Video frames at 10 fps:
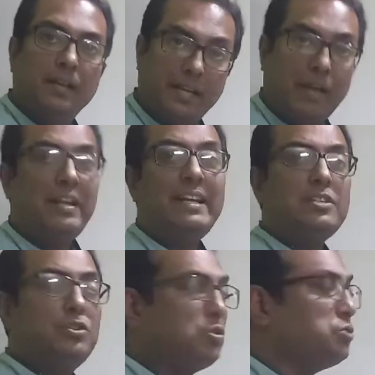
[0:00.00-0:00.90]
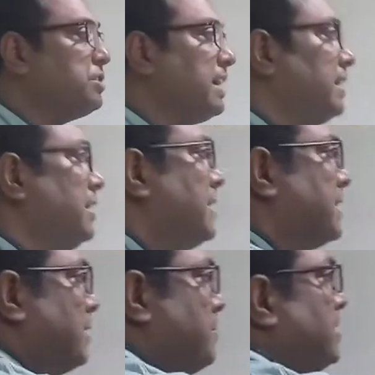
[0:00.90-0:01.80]
Now let us go to the
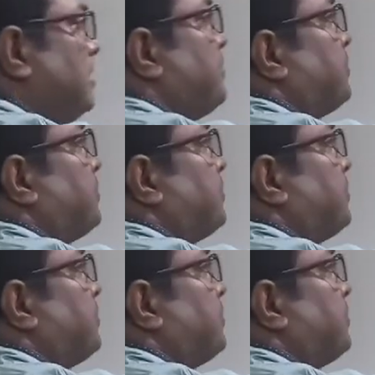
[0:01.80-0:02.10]
chemical